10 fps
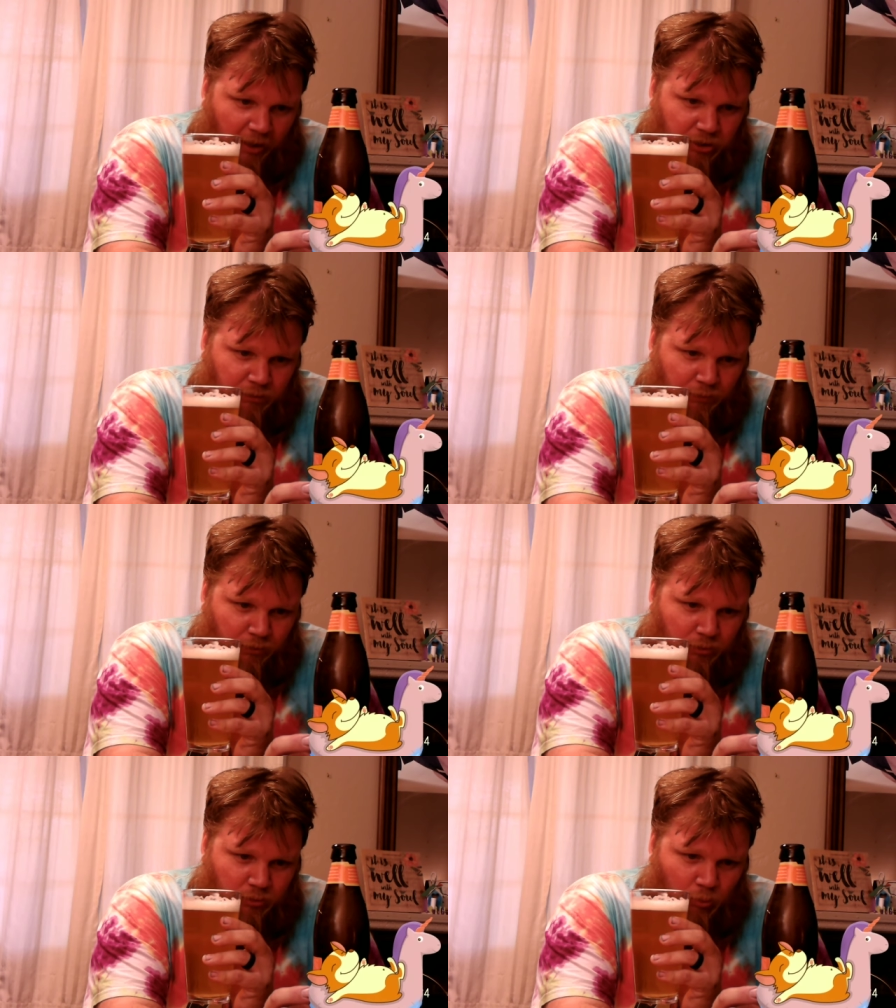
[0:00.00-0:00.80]
Passion
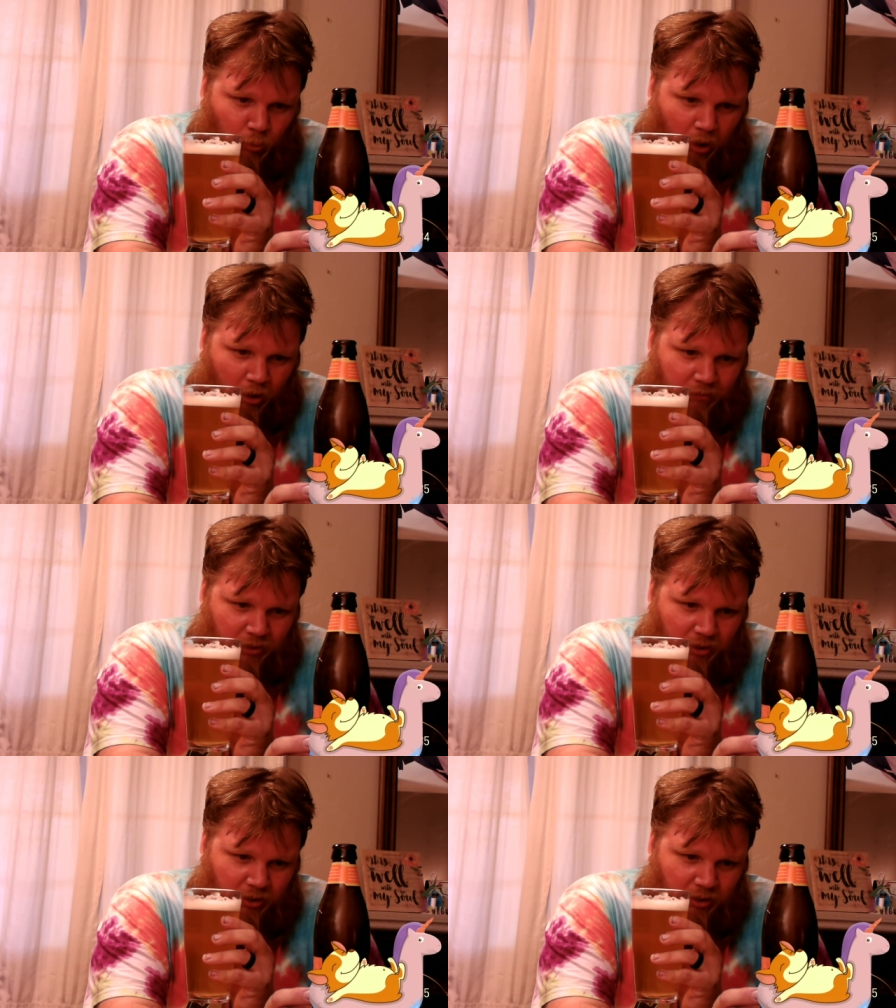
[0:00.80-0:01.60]
fruit,
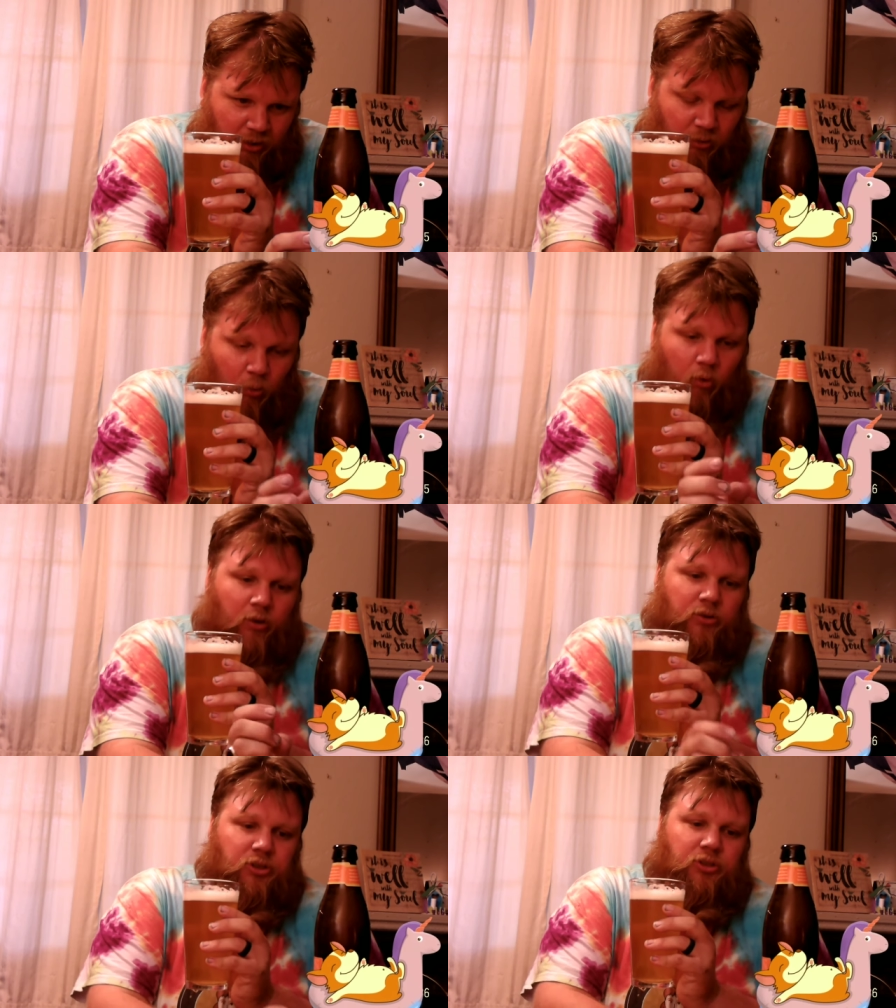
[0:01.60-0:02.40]
guava, and
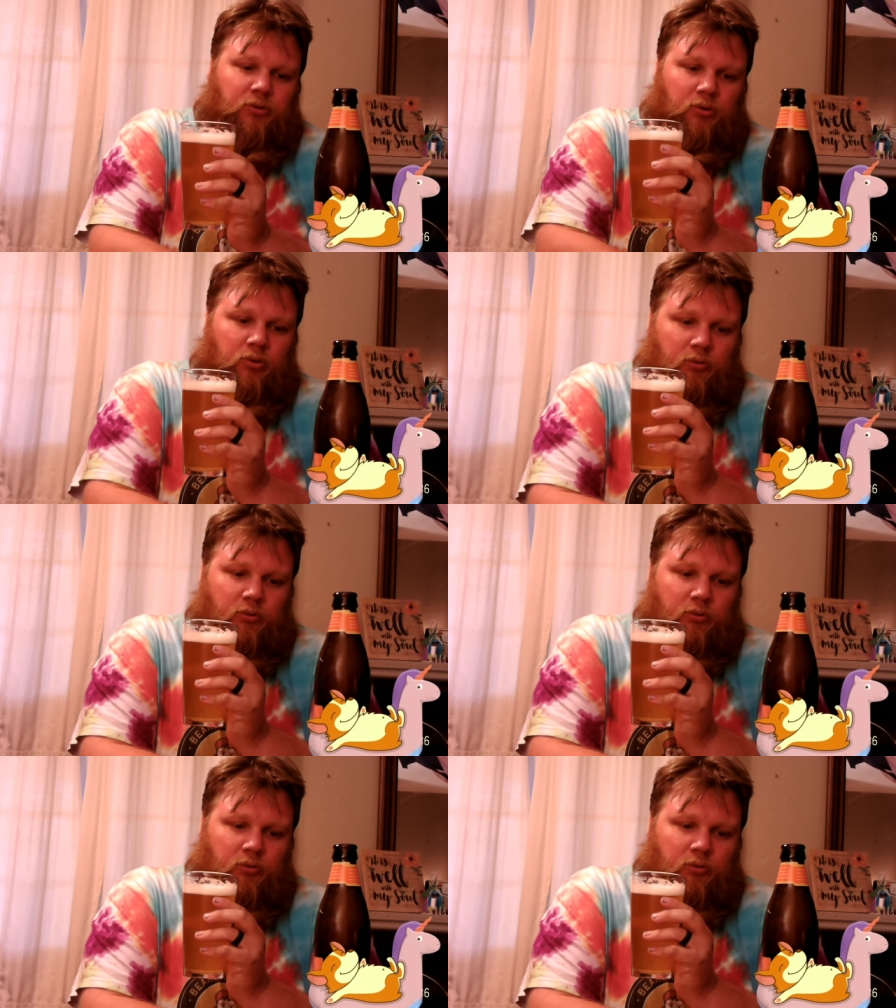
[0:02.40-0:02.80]
orange.